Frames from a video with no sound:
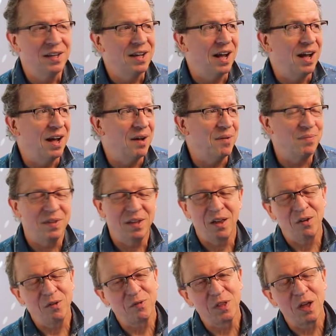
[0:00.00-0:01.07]

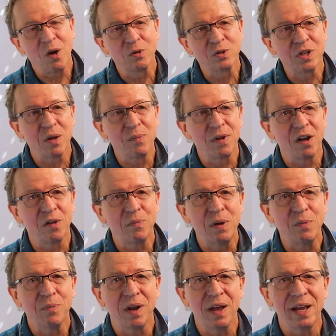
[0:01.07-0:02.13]
For the whole time that I've
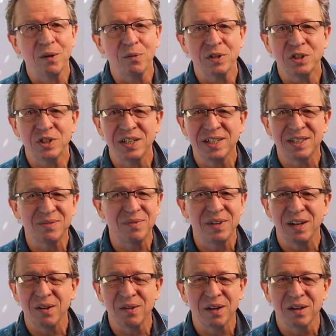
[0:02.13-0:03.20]
been playing, which is,
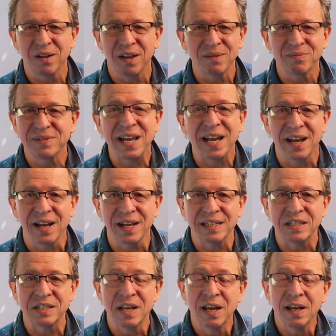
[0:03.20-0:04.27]
like
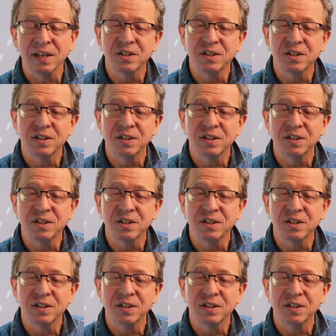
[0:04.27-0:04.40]
decades.